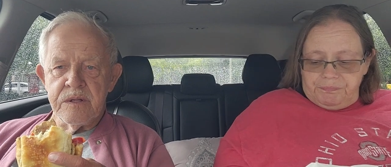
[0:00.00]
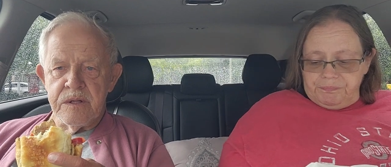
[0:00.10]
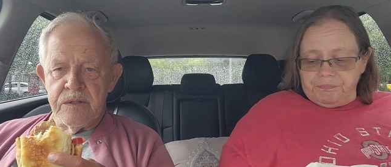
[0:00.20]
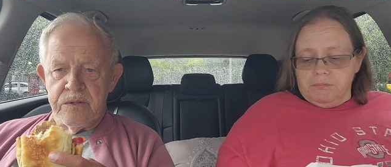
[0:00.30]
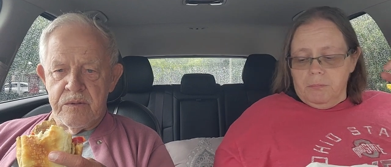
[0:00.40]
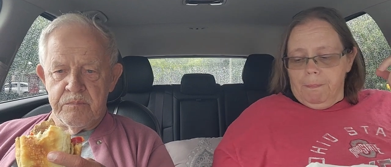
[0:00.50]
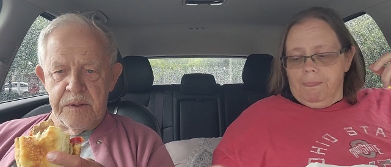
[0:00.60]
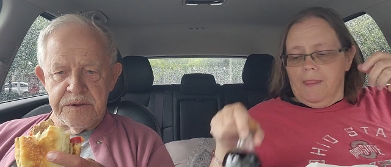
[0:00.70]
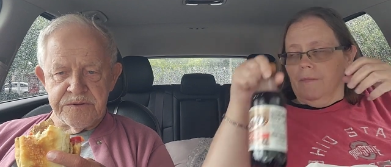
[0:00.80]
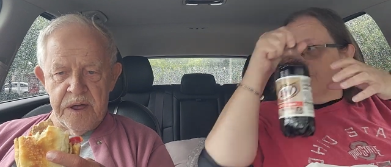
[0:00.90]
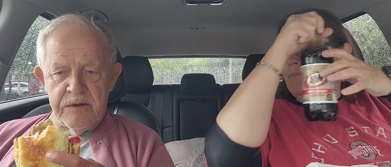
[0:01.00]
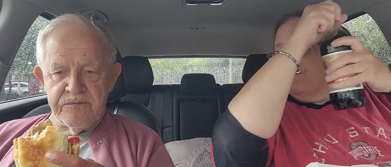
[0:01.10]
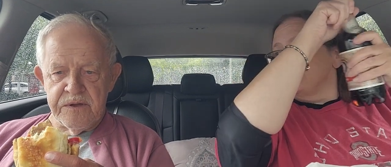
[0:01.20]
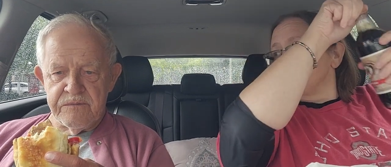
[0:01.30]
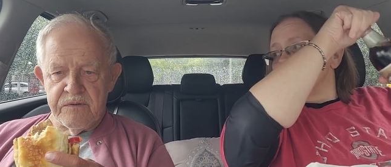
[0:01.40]
Speaker 1: the best
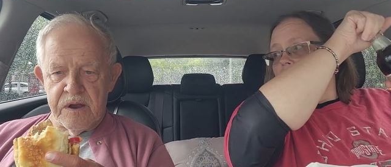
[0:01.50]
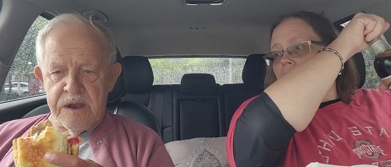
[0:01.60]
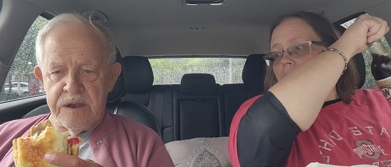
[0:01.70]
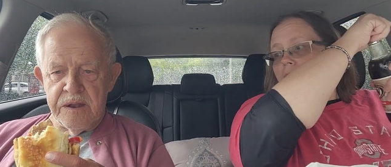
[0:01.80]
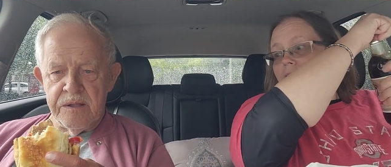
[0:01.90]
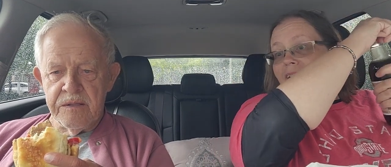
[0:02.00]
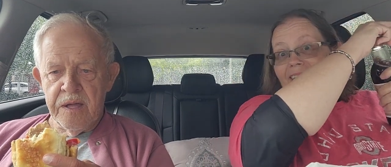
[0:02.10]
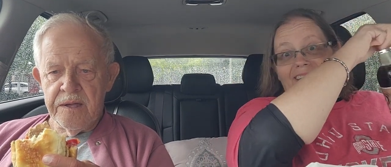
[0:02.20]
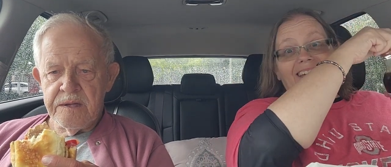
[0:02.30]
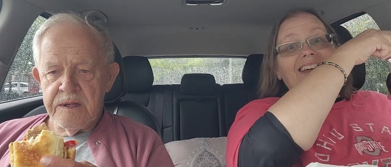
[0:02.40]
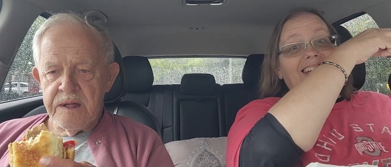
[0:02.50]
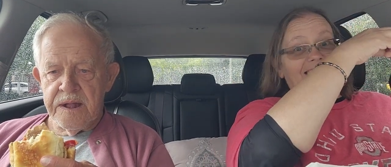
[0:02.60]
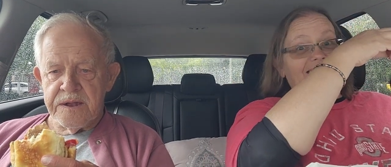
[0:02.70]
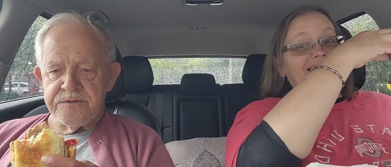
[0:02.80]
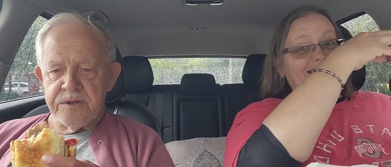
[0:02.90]
I've ever ate.
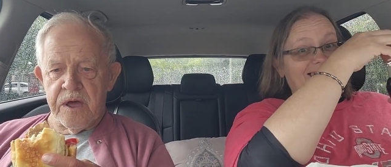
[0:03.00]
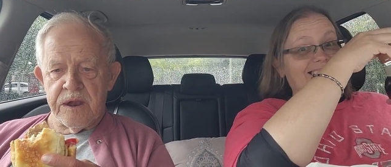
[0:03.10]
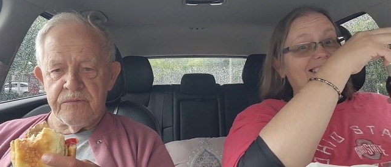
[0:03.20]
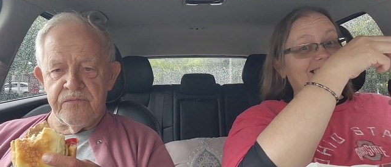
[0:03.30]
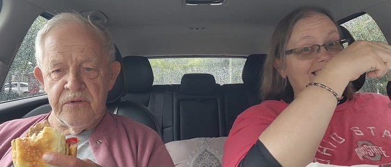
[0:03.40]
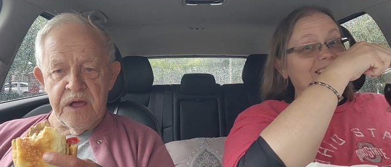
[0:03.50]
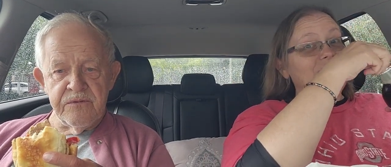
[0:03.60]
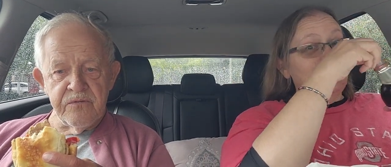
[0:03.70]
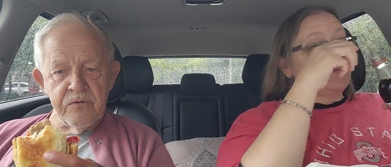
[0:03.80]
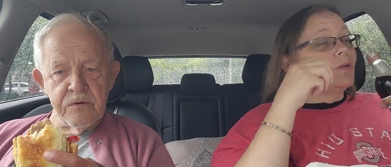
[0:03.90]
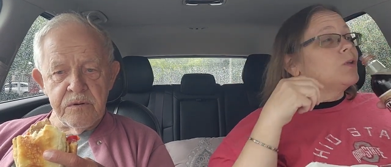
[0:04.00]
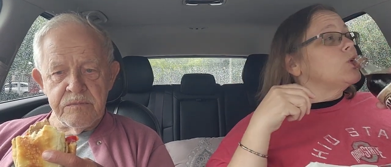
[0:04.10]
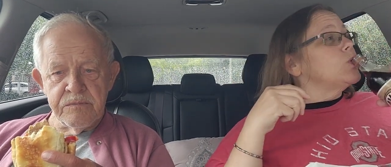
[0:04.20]
It's got a flavor,